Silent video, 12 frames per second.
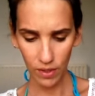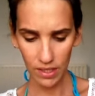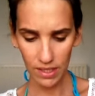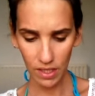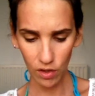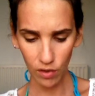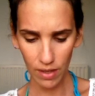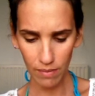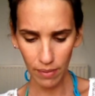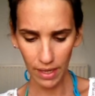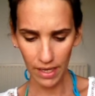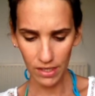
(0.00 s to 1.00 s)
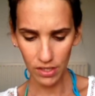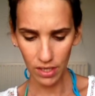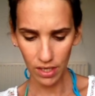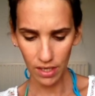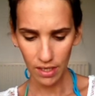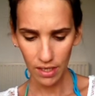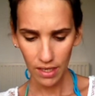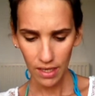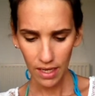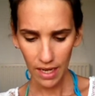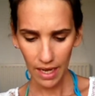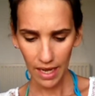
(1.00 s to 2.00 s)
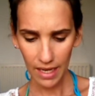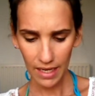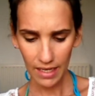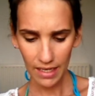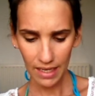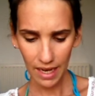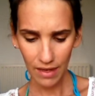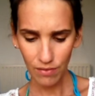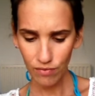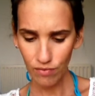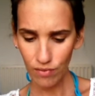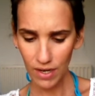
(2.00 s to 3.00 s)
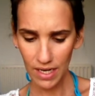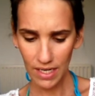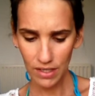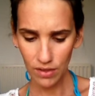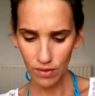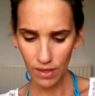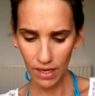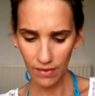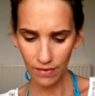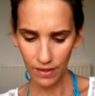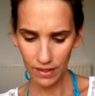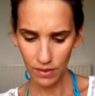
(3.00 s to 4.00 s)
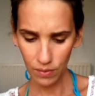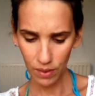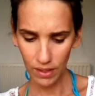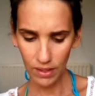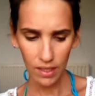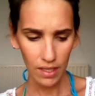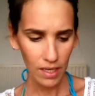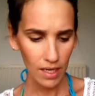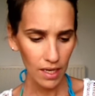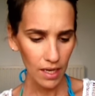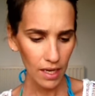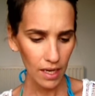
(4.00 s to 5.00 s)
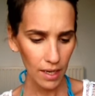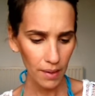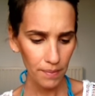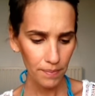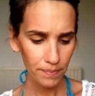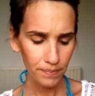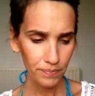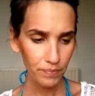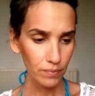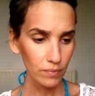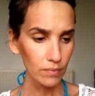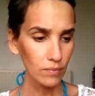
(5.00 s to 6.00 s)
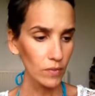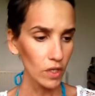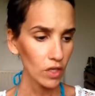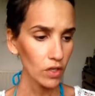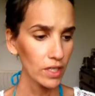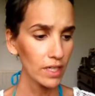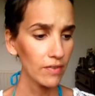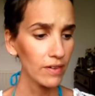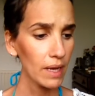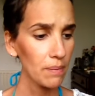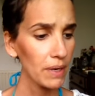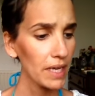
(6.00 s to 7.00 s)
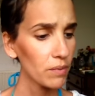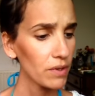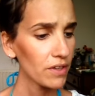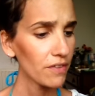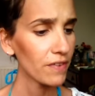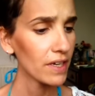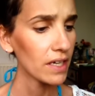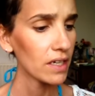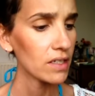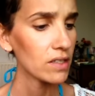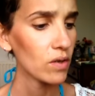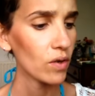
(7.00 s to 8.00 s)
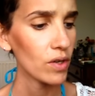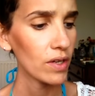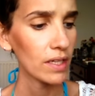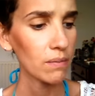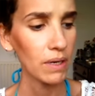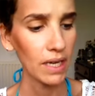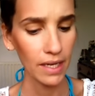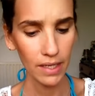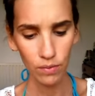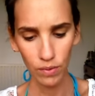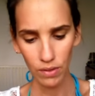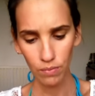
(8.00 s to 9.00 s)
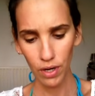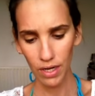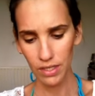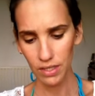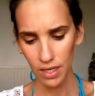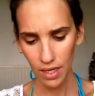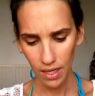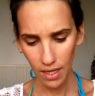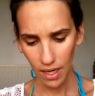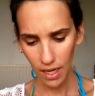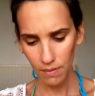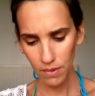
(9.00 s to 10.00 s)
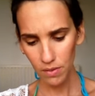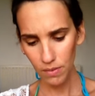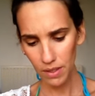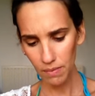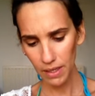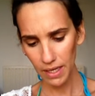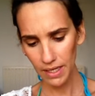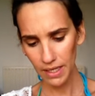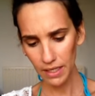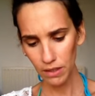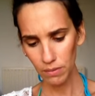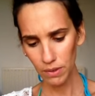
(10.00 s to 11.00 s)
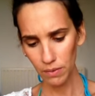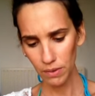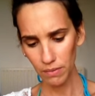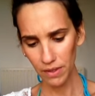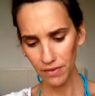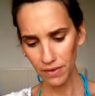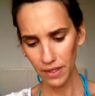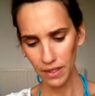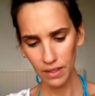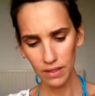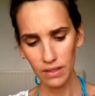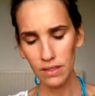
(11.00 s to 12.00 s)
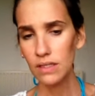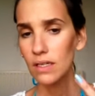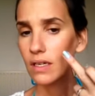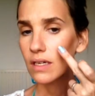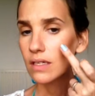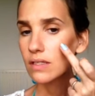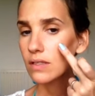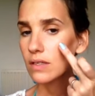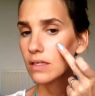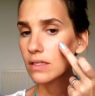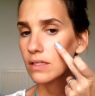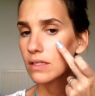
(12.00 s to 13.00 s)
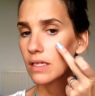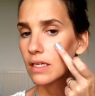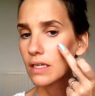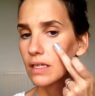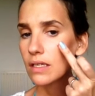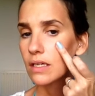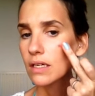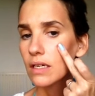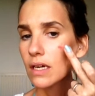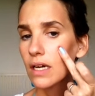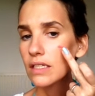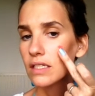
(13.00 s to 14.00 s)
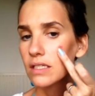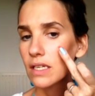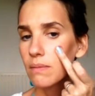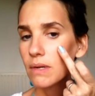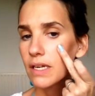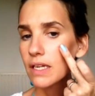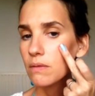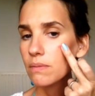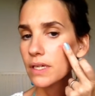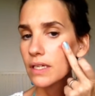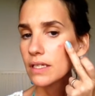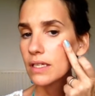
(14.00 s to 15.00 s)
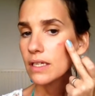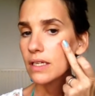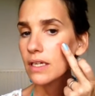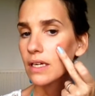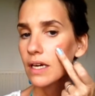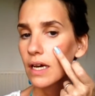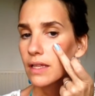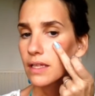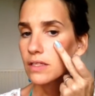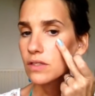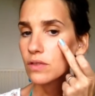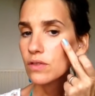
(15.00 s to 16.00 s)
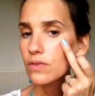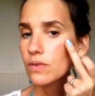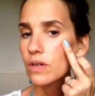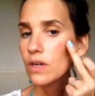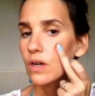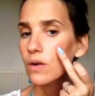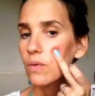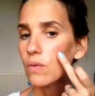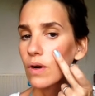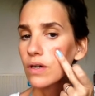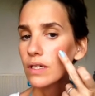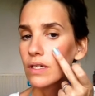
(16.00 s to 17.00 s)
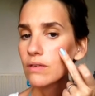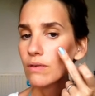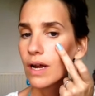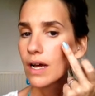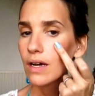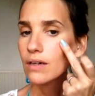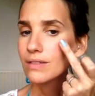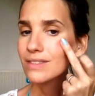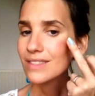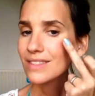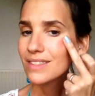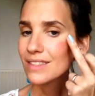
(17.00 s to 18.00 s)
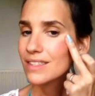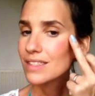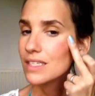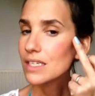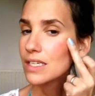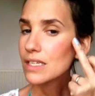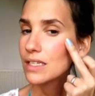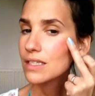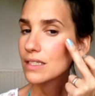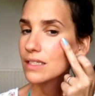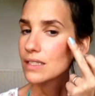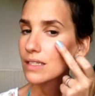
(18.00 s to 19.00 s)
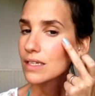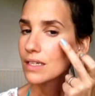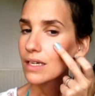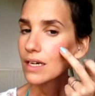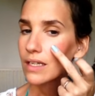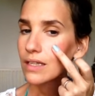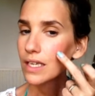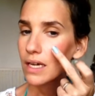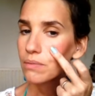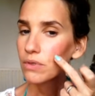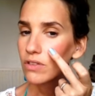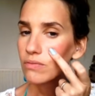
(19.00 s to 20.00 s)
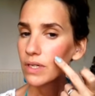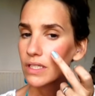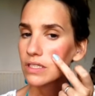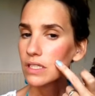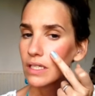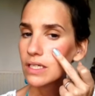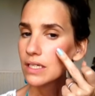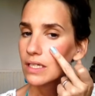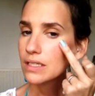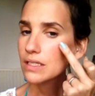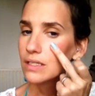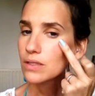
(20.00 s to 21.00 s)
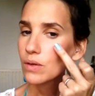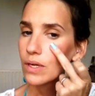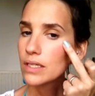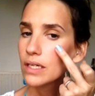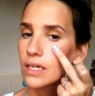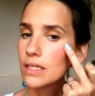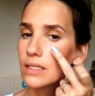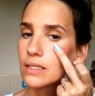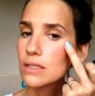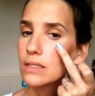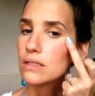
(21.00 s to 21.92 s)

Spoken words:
It's a cream blusher, and I really do love this one. You can apply it with your fingers, or you can apply it with a brush. I'm going to be applying a little bit with my fingers, so you can see. I just dab a little bit and then sort of work it around the cheek and the apple of my cheek, and it's quite nice.